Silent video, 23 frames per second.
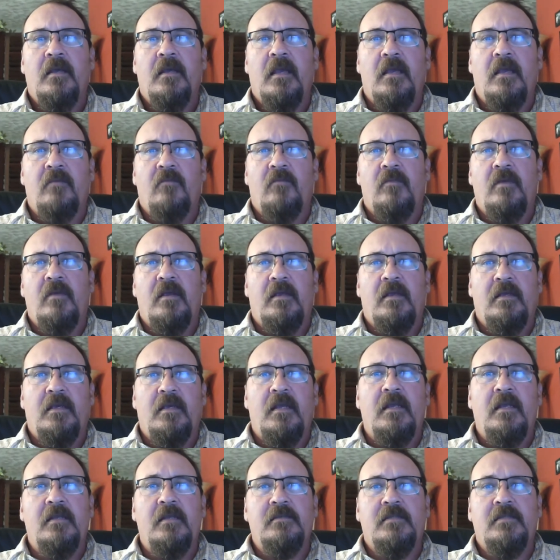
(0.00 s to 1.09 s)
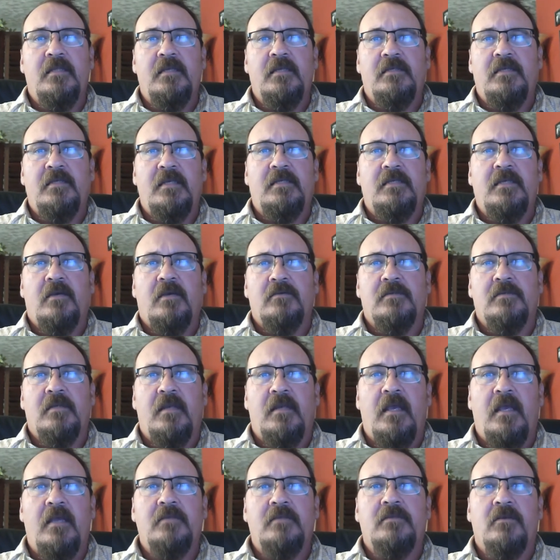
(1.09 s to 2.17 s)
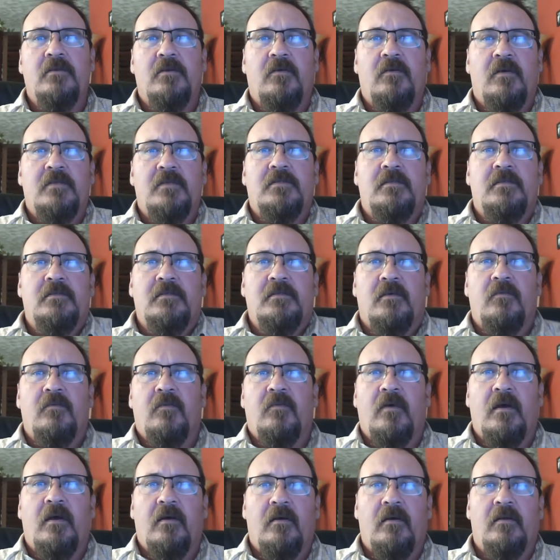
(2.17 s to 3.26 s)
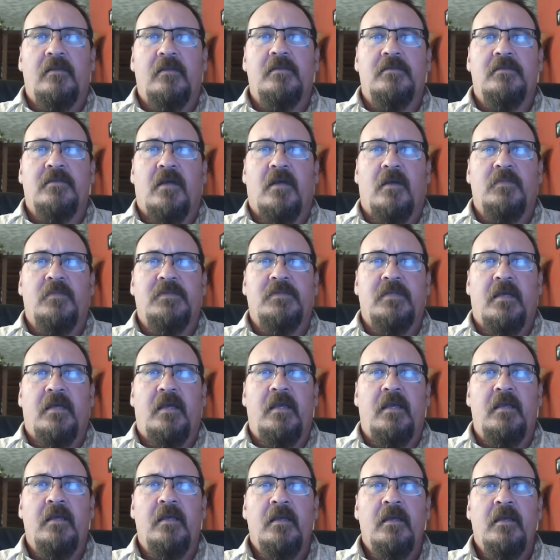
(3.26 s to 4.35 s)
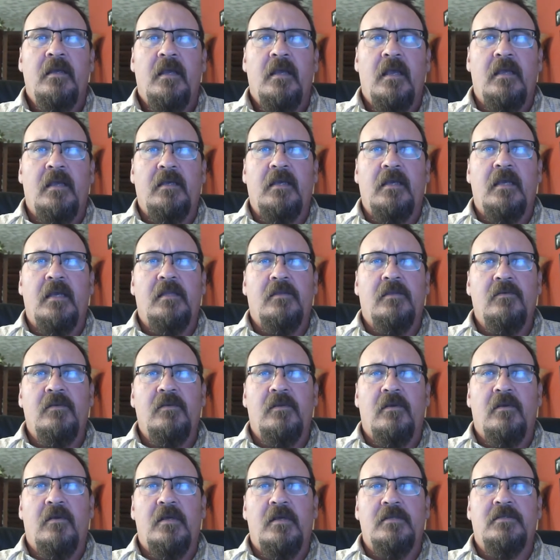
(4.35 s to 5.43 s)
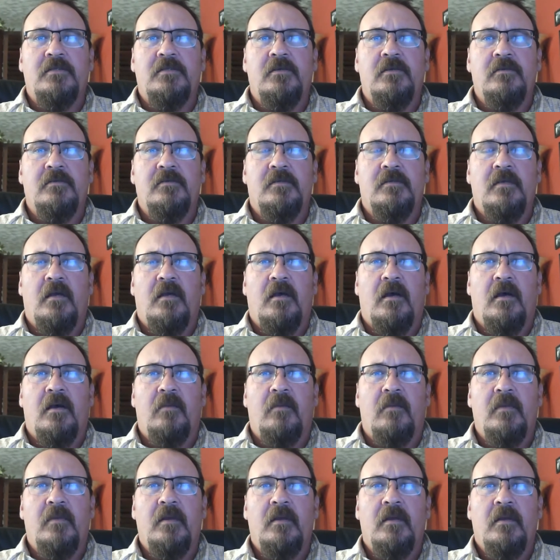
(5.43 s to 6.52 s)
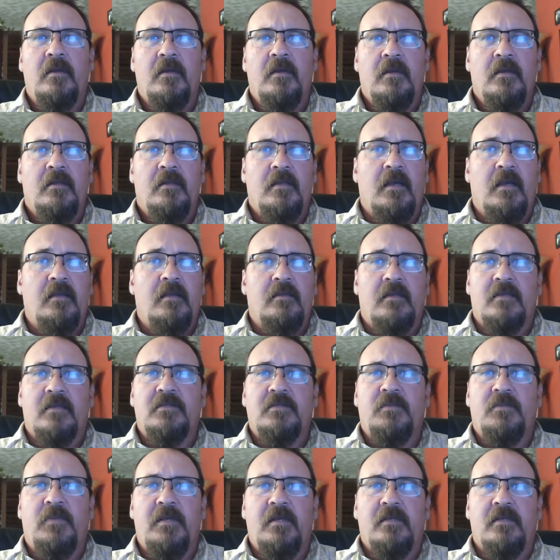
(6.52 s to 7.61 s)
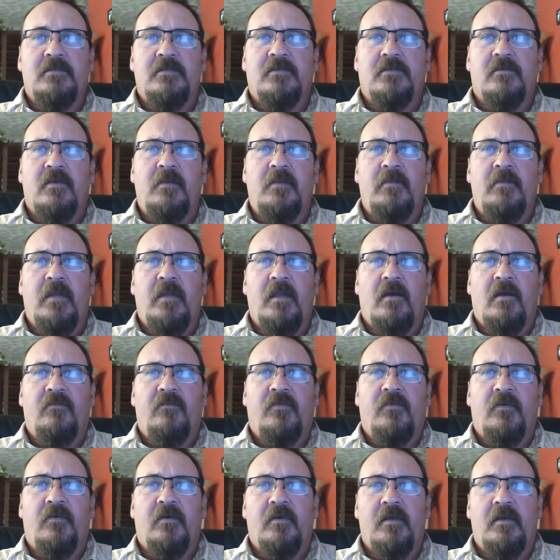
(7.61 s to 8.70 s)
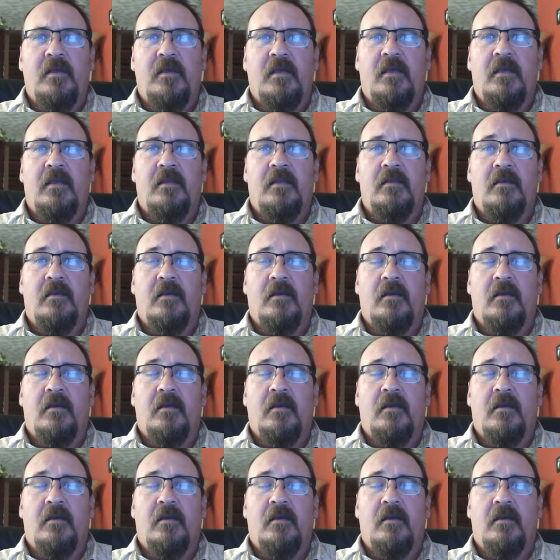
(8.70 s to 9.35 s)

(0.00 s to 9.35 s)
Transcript: and get into the details and answer questions while on the job site and get through their issues. That's been extremely helpful and